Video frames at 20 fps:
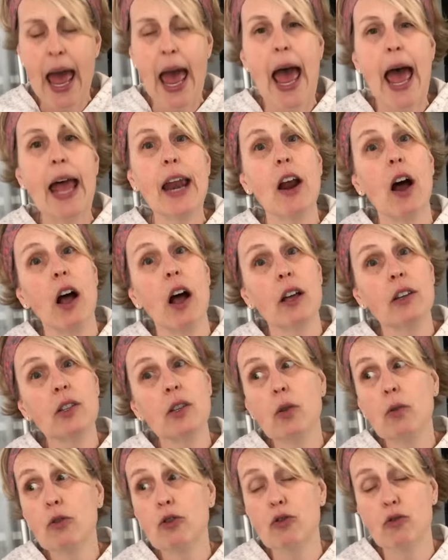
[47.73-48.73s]
And also
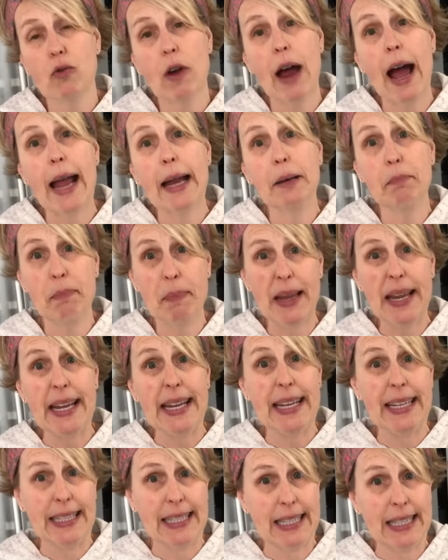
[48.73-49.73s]
dried
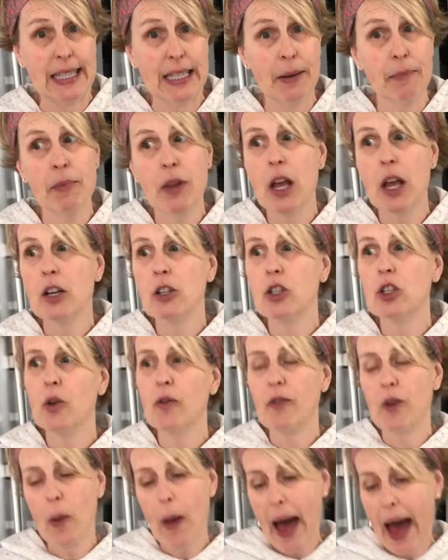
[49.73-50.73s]
beans. So
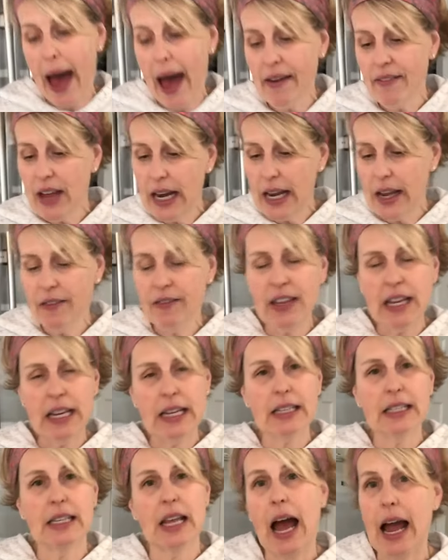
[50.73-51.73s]
if you have any of
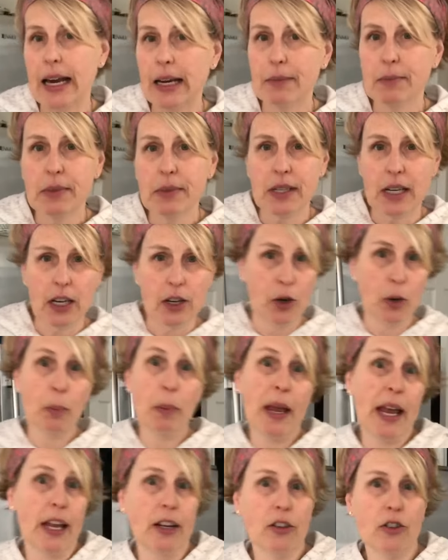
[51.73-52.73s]
these items in your
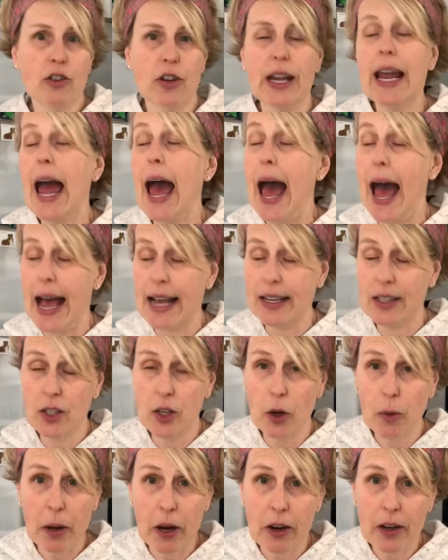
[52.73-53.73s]
pantry, ask
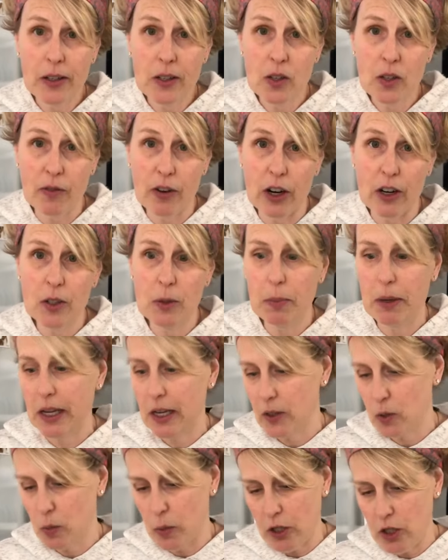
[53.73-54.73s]
your parents first
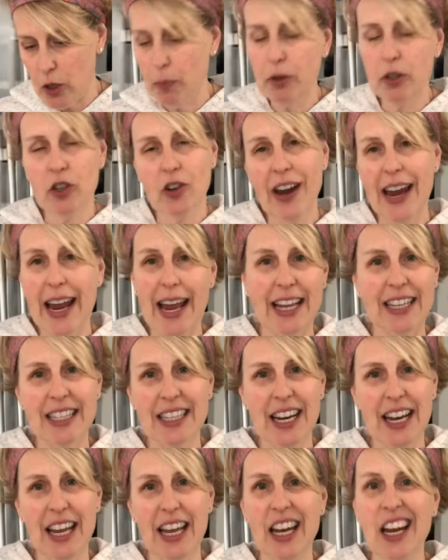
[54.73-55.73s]
because once you put your hands
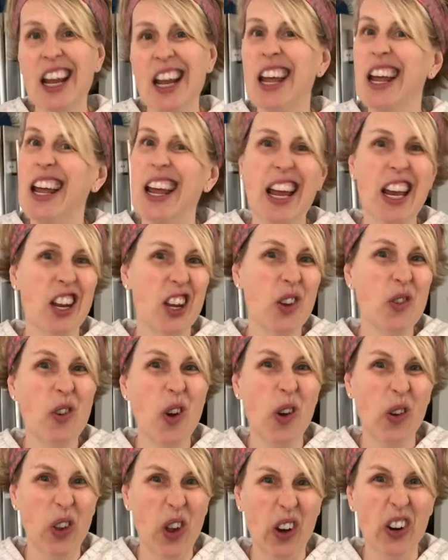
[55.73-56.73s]
in it, it you
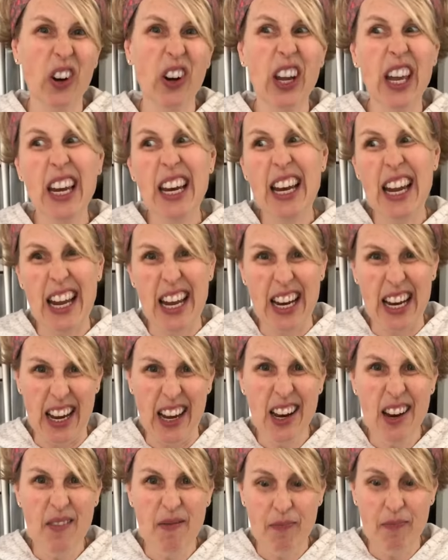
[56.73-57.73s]
no longer can eat
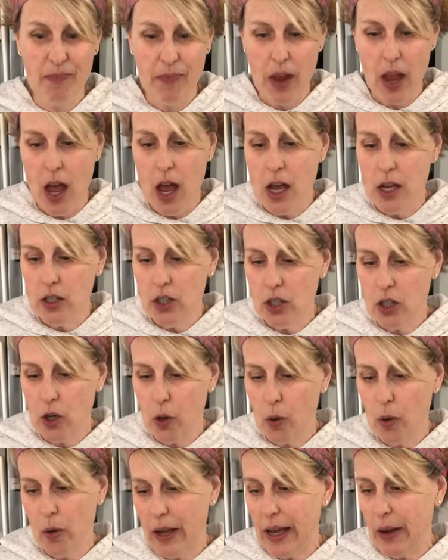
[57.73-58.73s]
it.
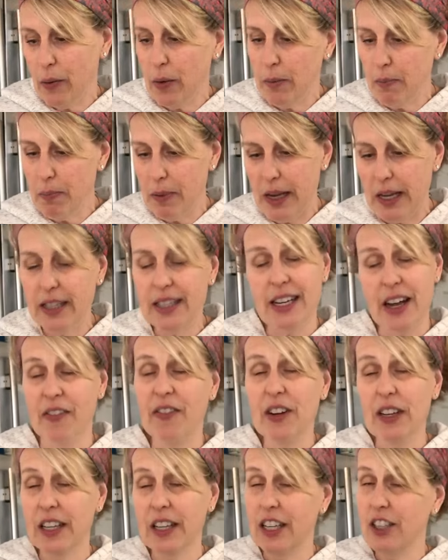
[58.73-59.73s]
So it would be
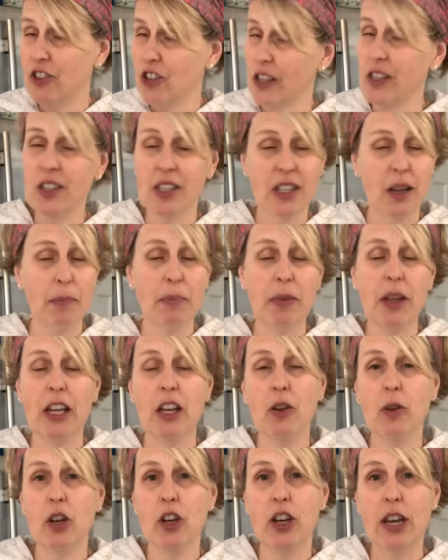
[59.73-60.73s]
definitely just something
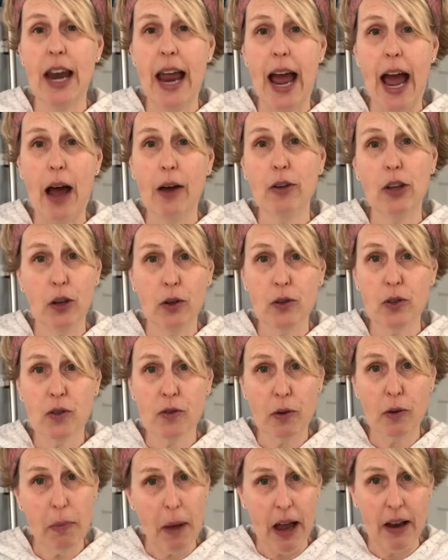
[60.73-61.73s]
you could now use
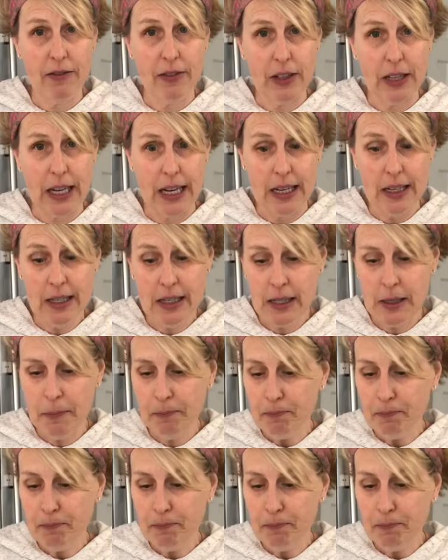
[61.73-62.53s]
for mindfulness.